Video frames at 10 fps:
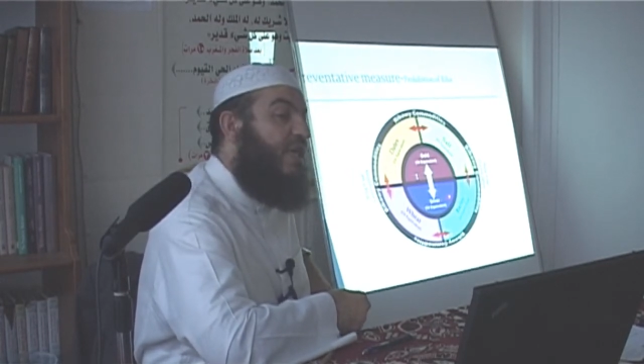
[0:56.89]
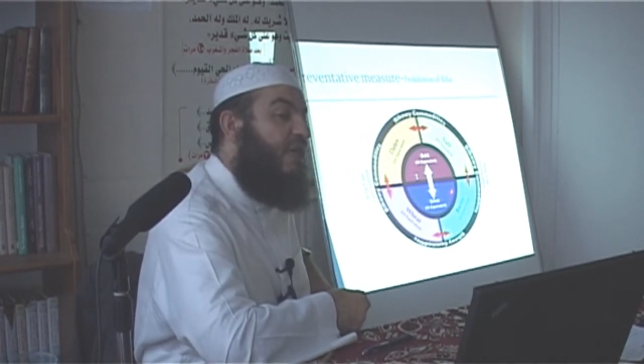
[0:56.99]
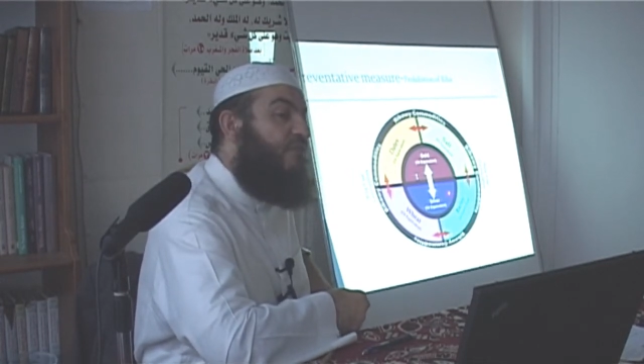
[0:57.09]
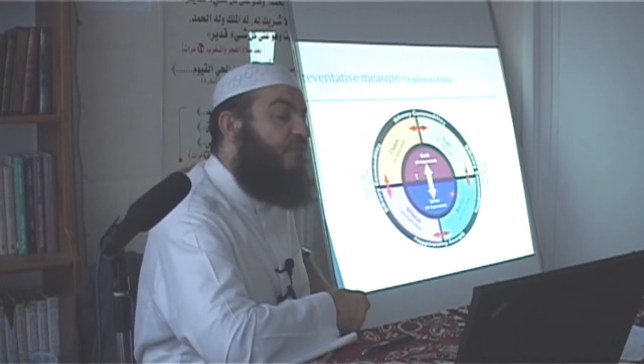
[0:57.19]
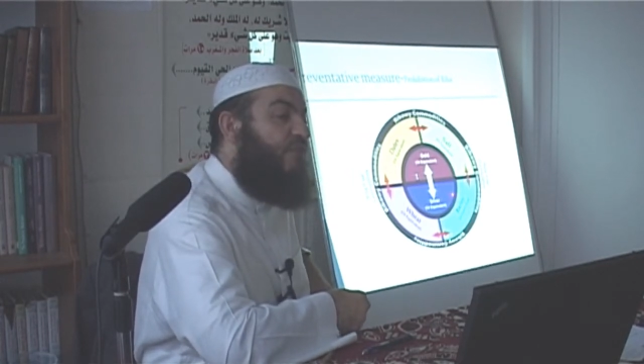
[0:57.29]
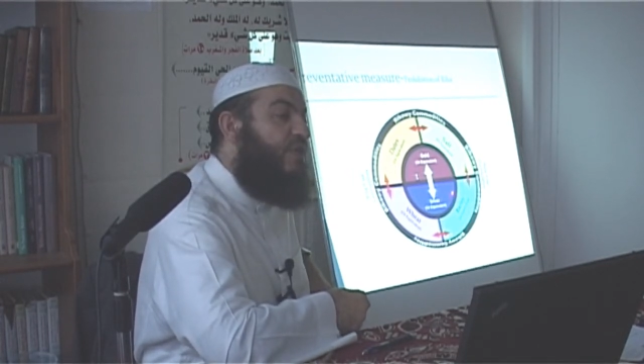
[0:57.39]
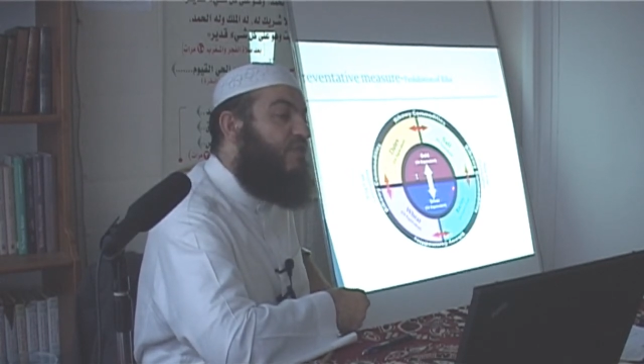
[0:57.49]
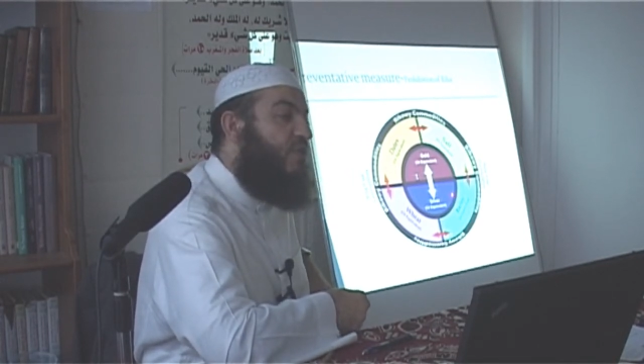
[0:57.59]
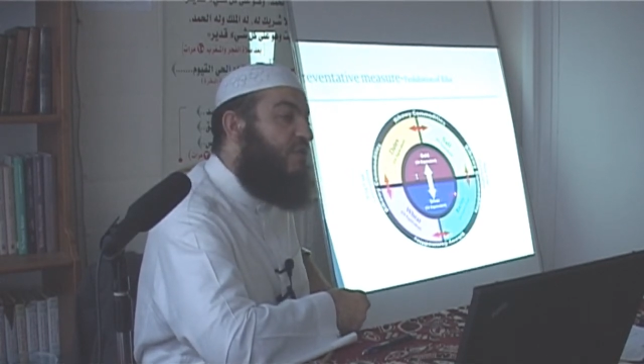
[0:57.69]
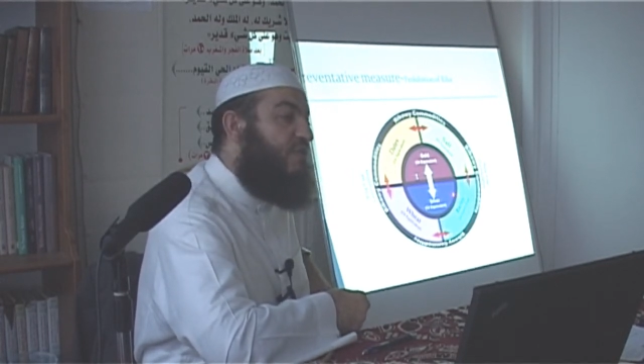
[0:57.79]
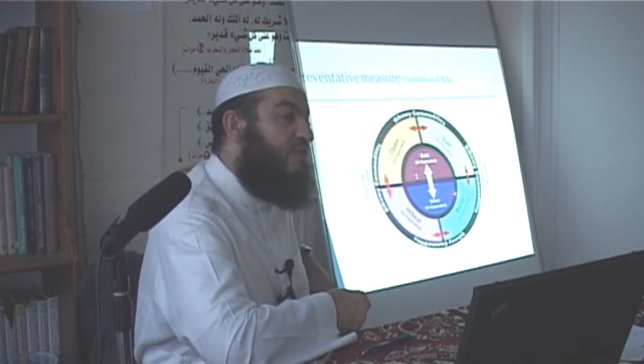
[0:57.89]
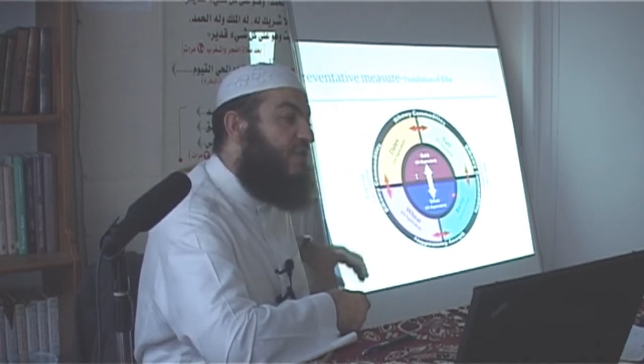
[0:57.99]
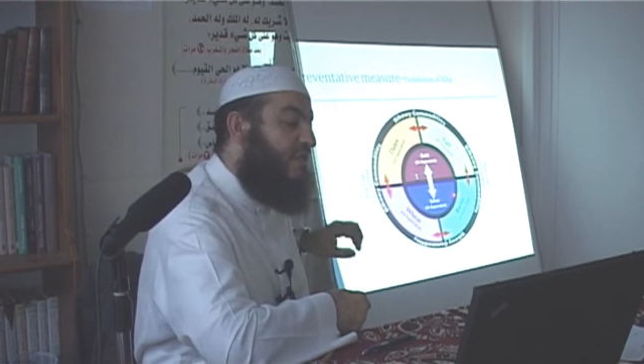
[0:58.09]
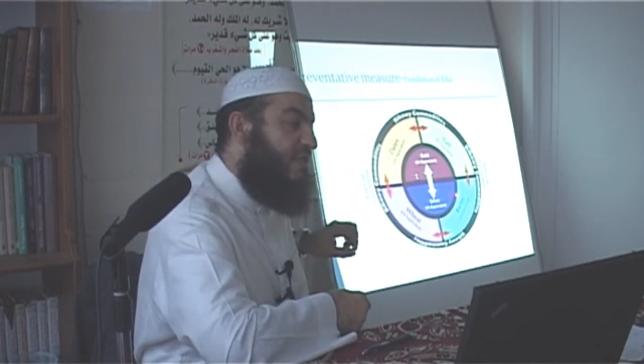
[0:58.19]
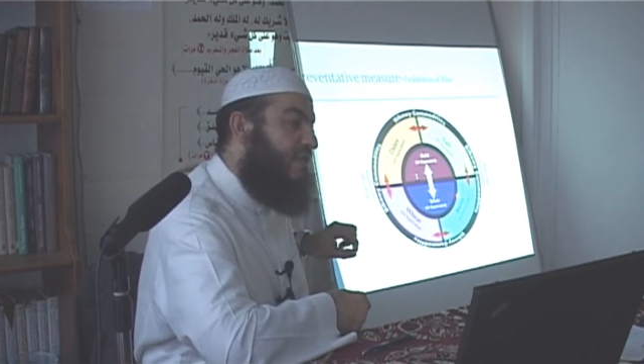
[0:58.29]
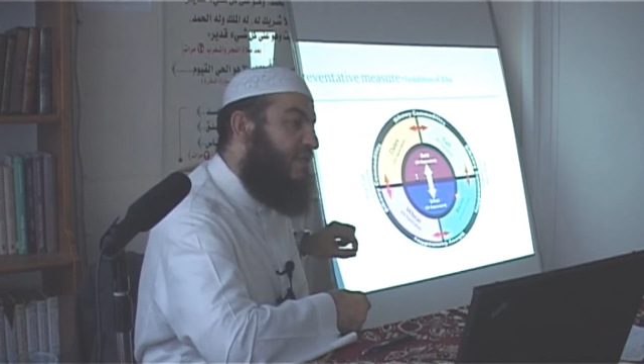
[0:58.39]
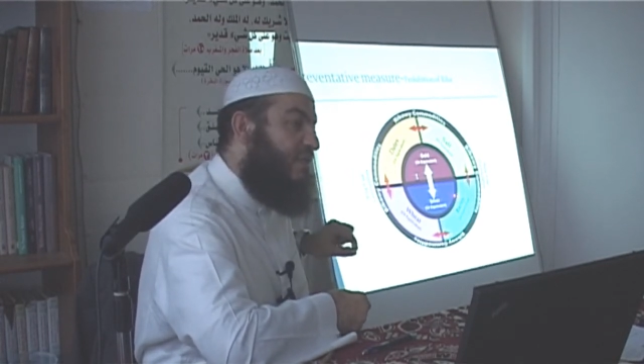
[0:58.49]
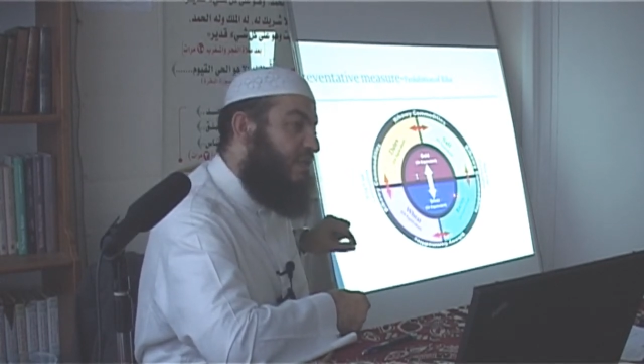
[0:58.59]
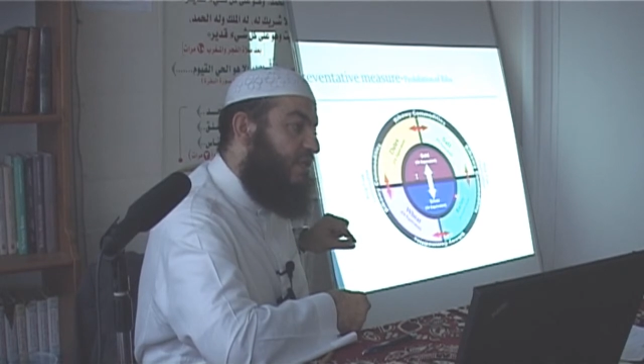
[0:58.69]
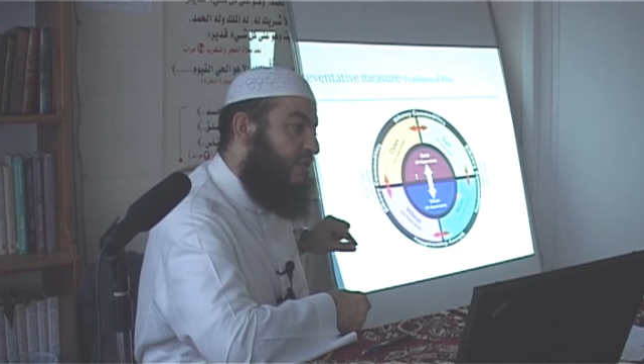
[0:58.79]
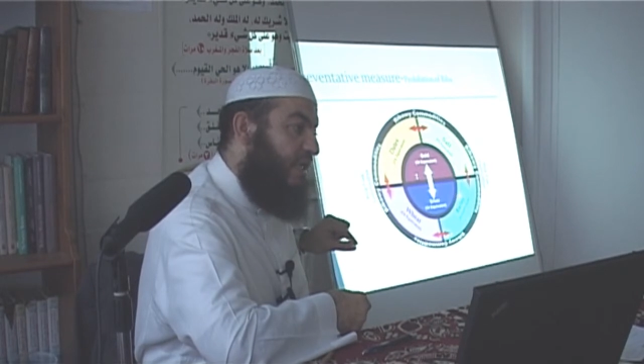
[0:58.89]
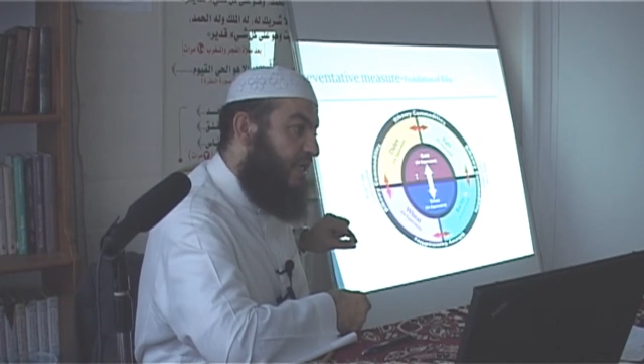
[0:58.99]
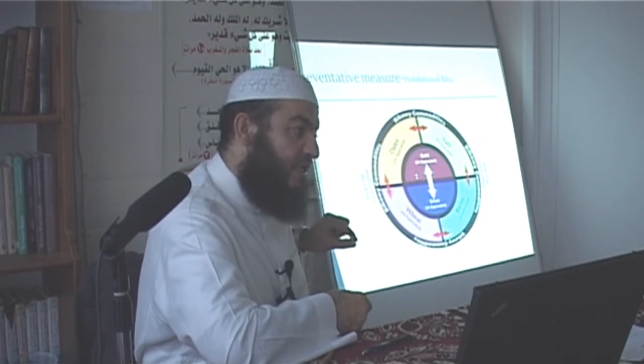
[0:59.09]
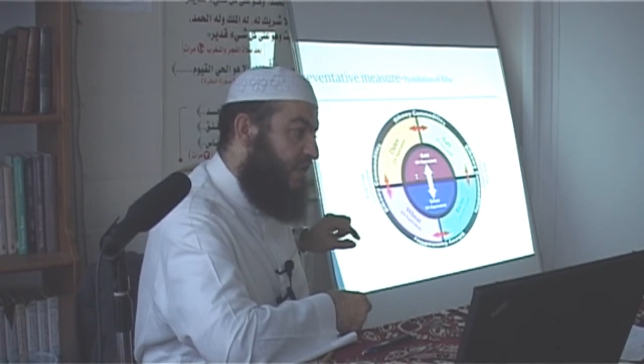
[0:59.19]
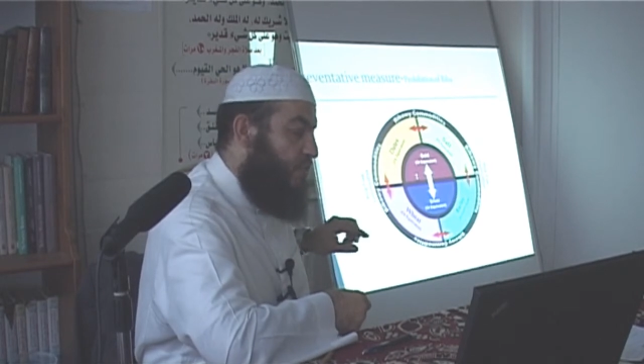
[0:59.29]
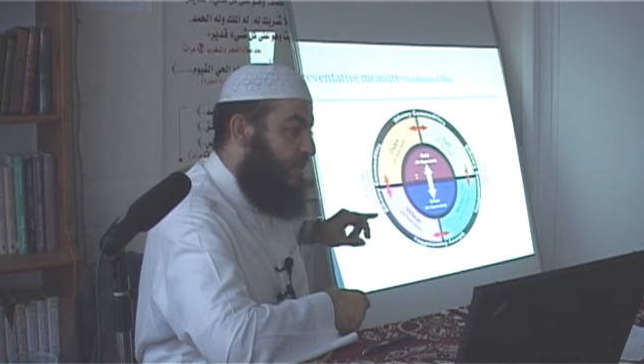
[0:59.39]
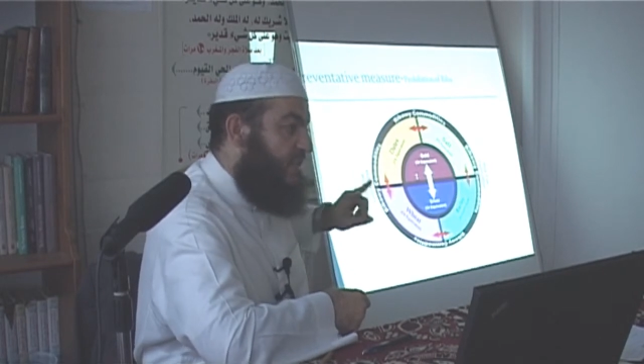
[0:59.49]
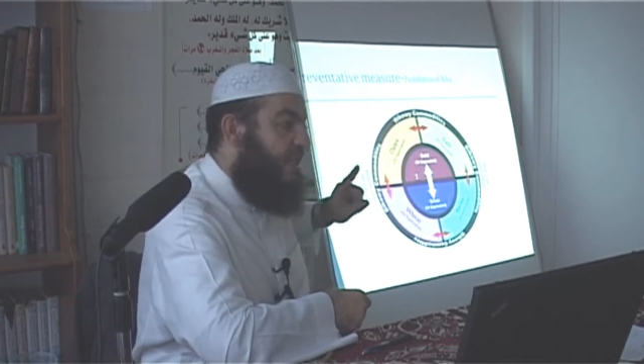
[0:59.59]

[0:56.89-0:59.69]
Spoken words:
if we don't, we